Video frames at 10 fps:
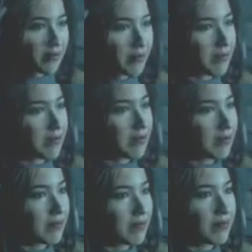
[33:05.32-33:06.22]

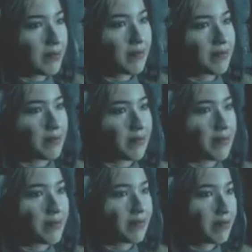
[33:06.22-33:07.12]

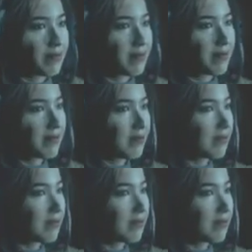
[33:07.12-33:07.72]
(no one is talking)